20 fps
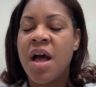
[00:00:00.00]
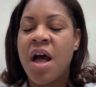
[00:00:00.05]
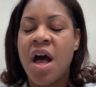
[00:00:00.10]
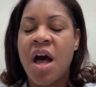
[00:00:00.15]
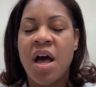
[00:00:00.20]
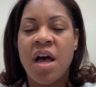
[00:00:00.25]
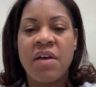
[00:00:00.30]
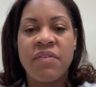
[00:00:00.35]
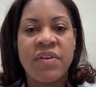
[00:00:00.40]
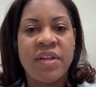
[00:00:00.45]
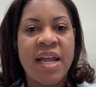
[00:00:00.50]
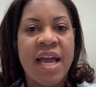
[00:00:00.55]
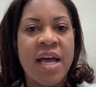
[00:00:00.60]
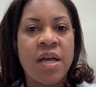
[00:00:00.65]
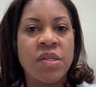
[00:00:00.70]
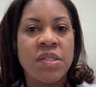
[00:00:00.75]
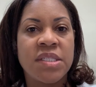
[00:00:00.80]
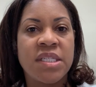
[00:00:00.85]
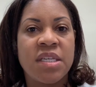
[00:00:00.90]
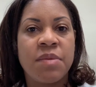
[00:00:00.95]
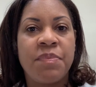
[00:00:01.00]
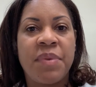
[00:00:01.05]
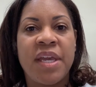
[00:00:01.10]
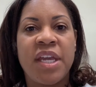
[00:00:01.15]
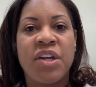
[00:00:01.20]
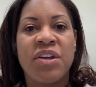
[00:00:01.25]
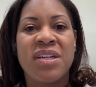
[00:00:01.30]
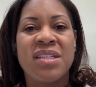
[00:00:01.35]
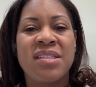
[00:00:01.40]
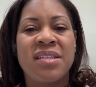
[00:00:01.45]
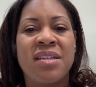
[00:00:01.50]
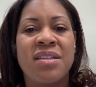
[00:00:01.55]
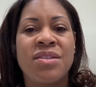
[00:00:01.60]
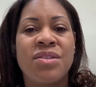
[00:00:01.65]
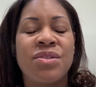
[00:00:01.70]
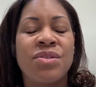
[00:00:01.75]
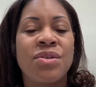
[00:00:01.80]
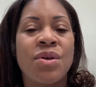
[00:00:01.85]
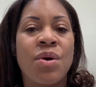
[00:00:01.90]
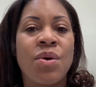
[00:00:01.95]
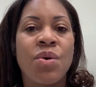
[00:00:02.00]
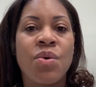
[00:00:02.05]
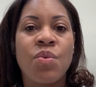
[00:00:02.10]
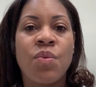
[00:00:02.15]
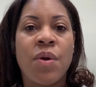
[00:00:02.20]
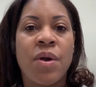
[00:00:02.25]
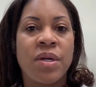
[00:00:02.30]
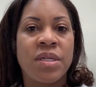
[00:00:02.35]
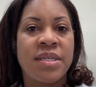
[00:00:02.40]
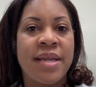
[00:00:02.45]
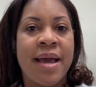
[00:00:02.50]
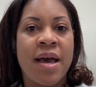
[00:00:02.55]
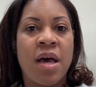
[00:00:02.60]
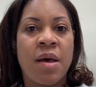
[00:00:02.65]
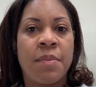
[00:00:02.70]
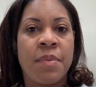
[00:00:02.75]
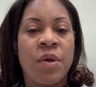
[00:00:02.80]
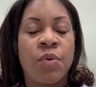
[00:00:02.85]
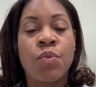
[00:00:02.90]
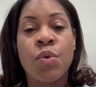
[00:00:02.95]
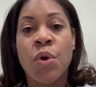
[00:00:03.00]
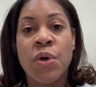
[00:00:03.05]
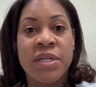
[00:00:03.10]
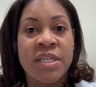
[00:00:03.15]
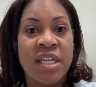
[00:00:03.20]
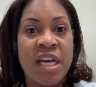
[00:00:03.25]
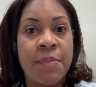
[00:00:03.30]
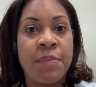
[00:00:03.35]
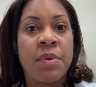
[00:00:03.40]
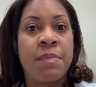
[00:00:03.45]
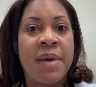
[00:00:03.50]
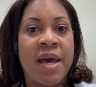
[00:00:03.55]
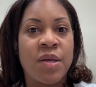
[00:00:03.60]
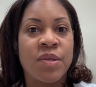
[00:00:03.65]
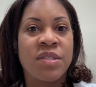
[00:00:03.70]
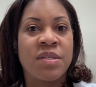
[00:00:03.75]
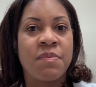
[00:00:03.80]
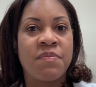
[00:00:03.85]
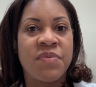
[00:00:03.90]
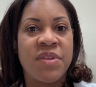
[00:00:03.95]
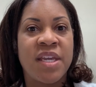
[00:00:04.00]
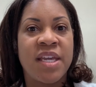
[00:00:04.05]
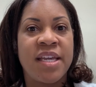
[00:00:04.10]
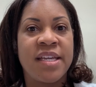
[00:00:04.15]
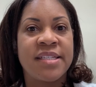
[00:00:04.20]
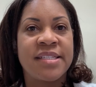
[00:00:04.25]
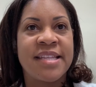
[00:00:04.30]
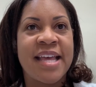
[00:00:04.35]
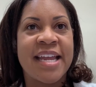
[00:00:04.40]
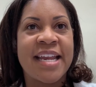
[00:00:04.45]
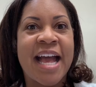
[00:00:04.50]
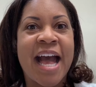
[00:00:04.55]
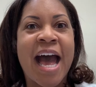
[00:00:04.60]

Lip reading: Often I'll see parents get so worked up about some things that